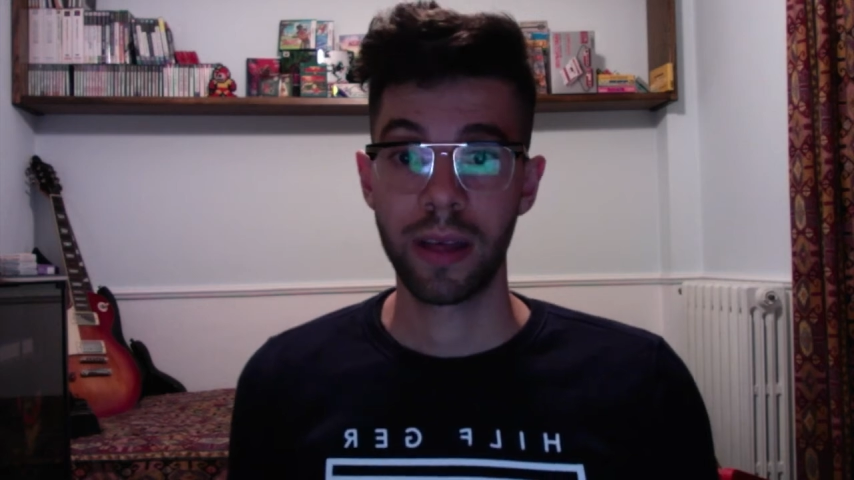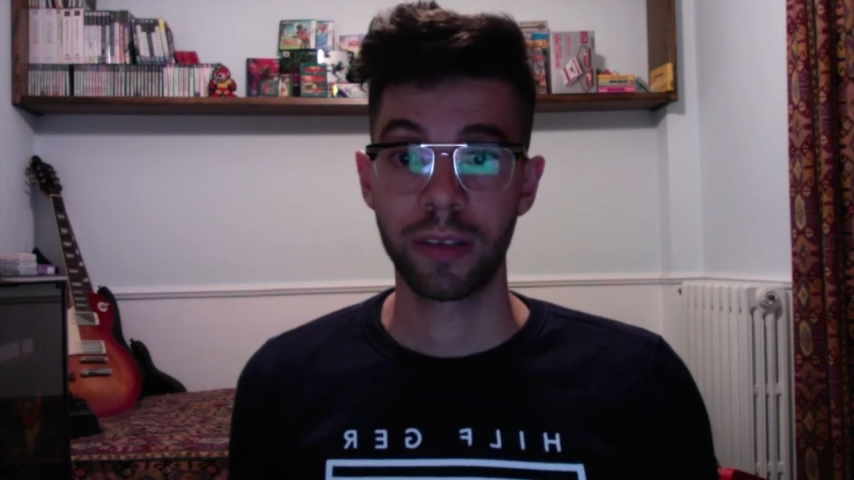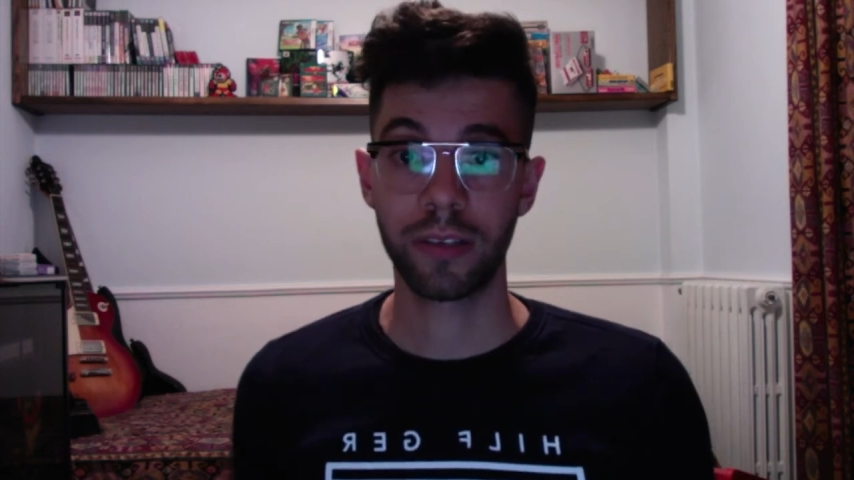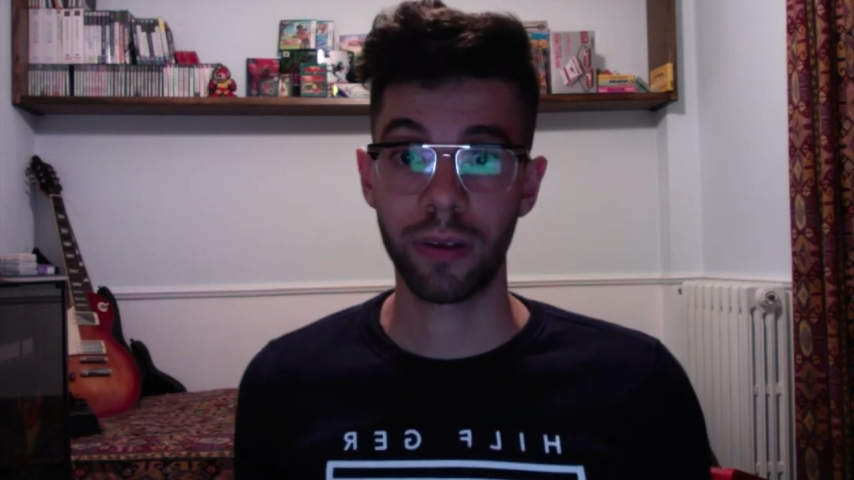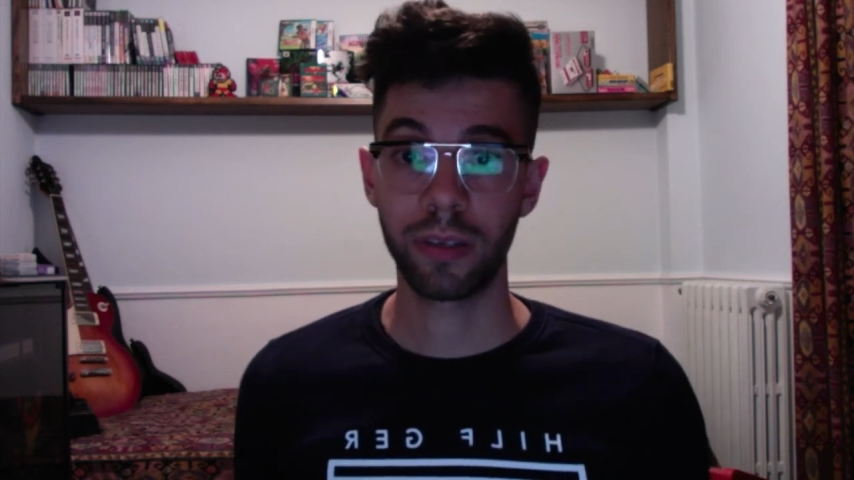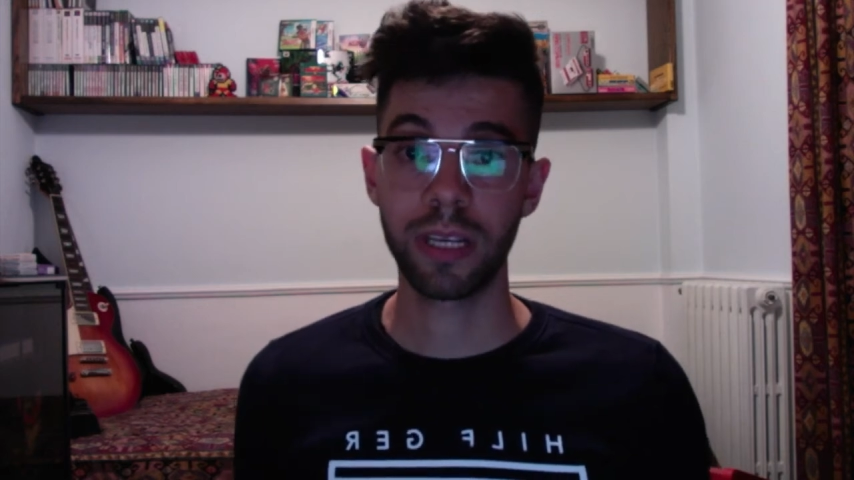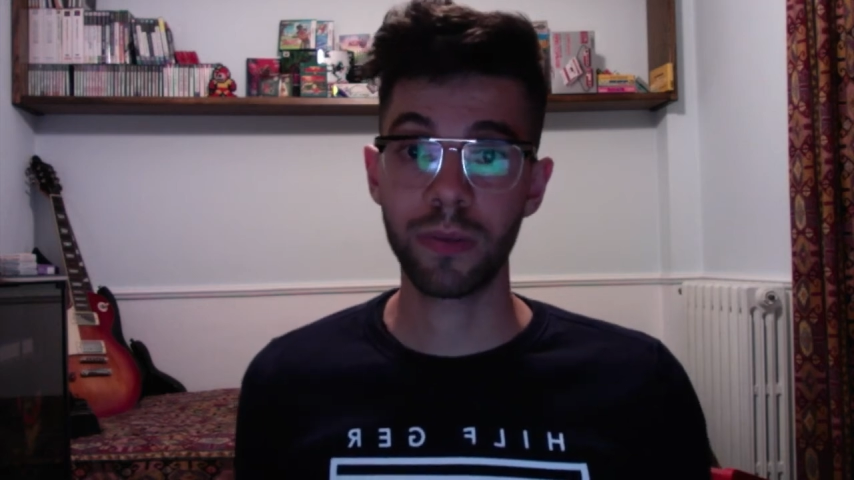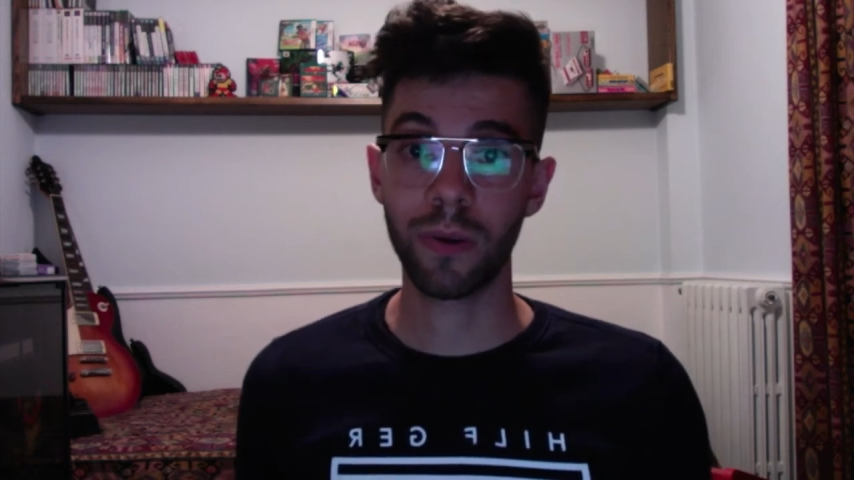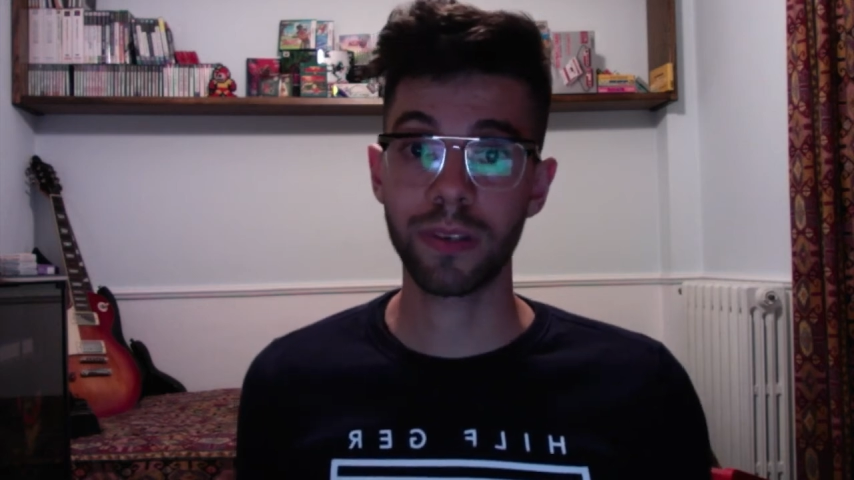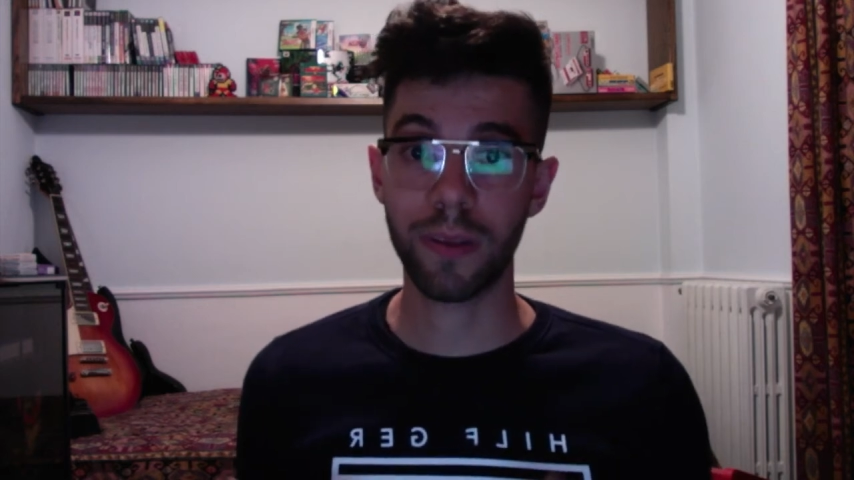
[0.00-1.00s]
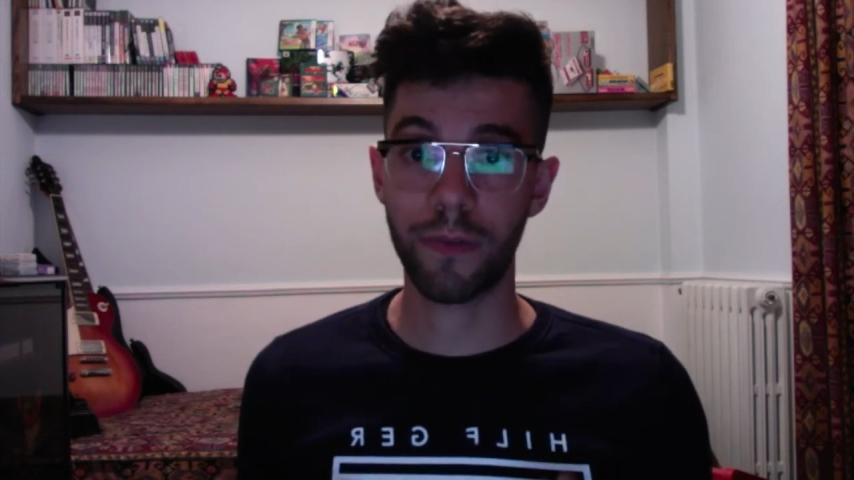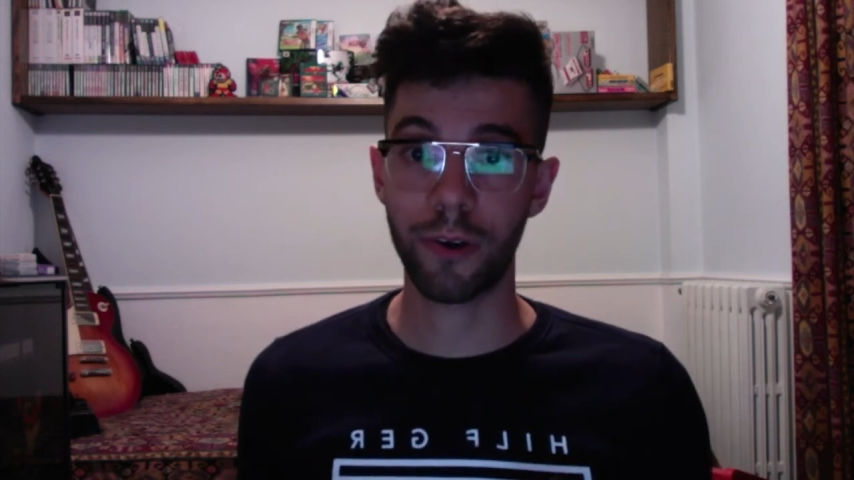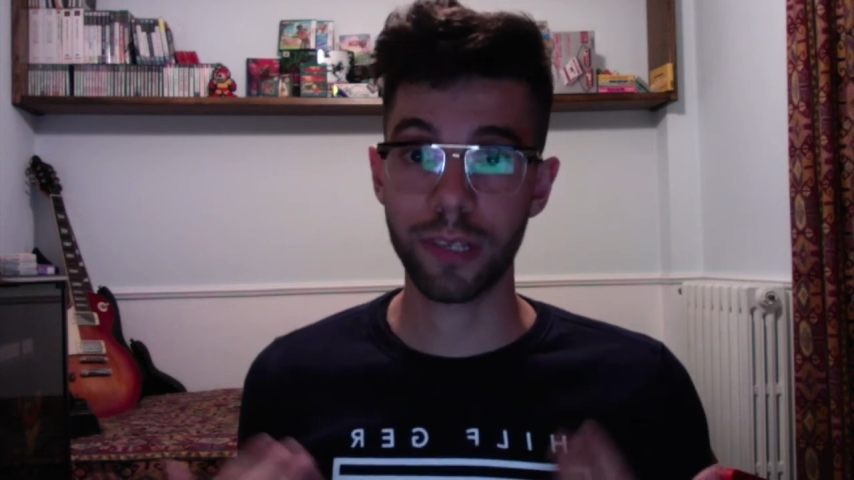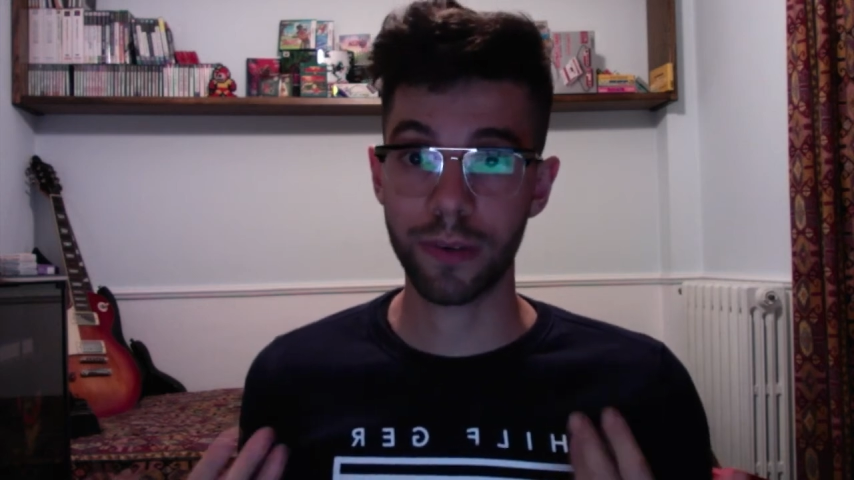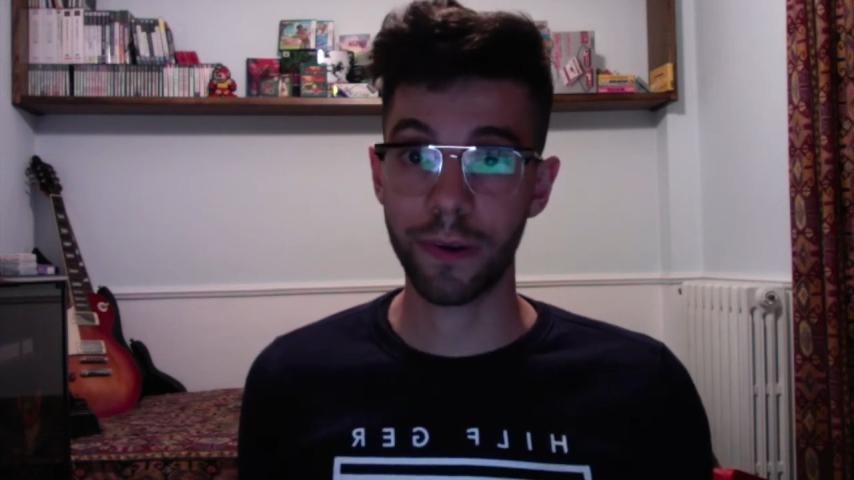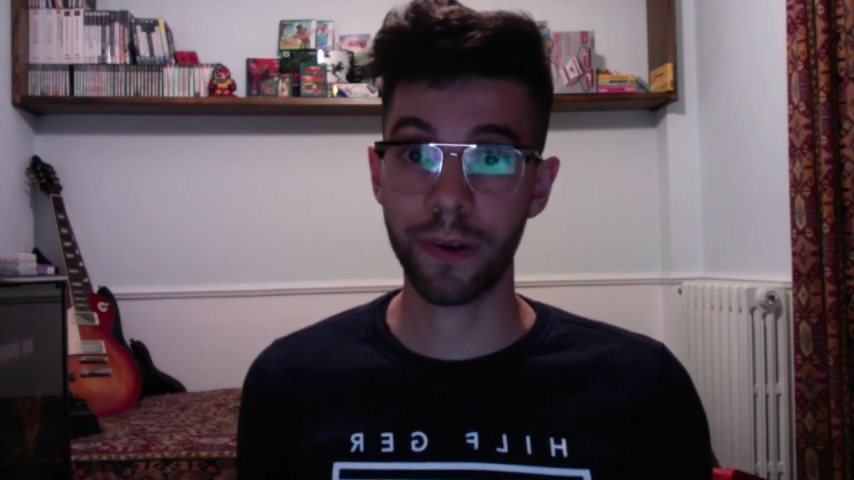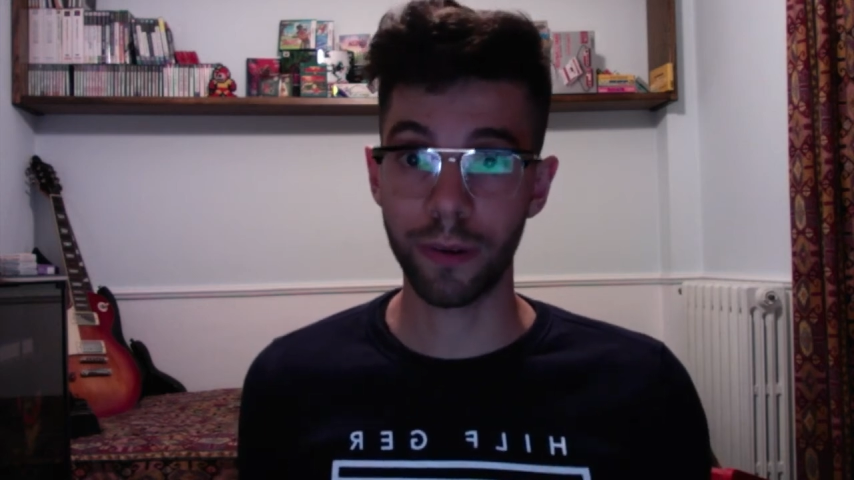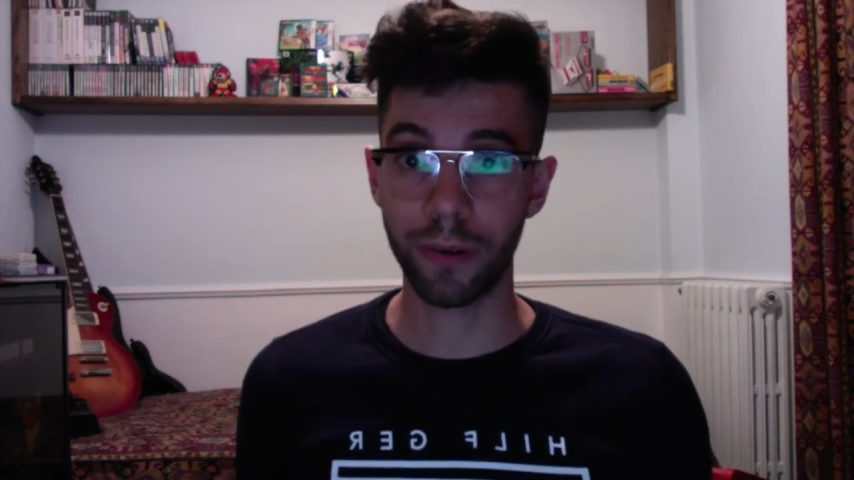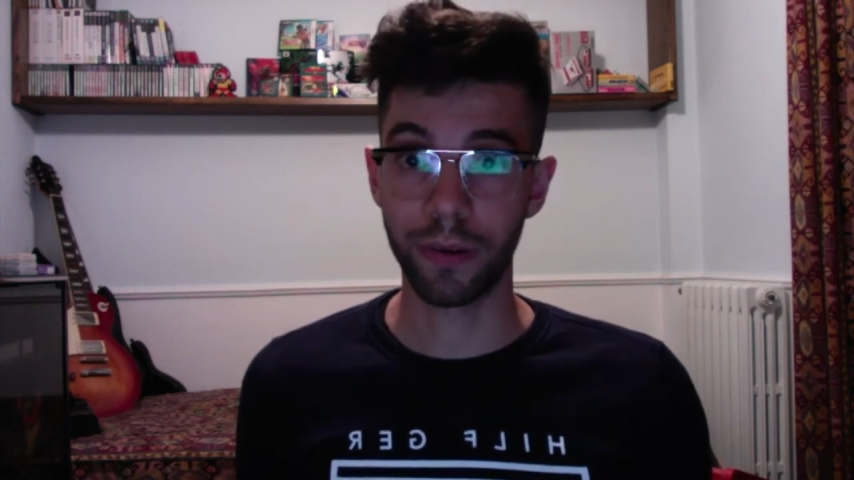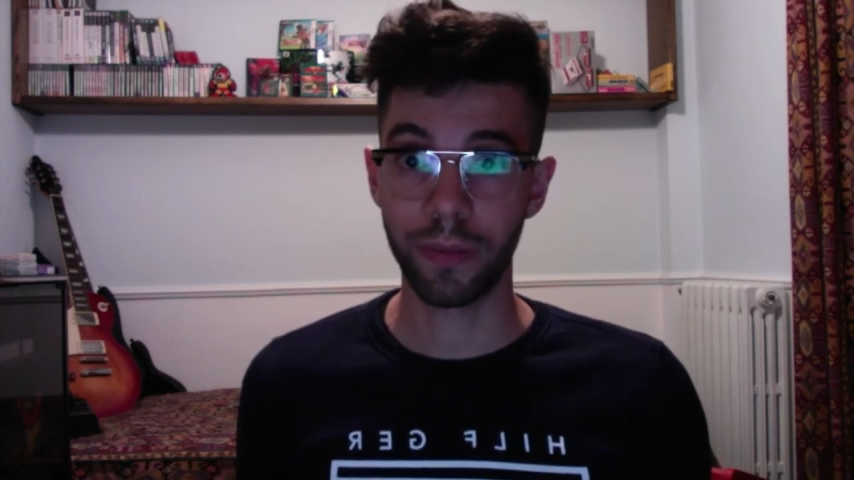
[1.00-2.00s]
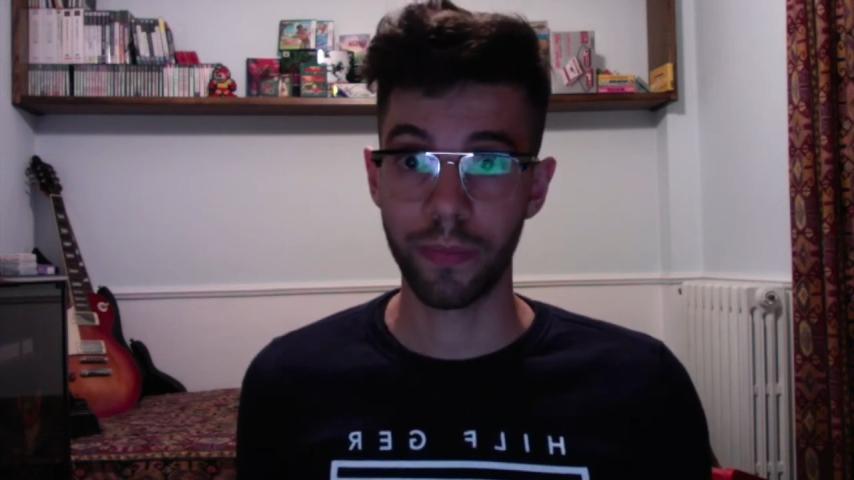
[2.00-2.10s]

So this was the first rule.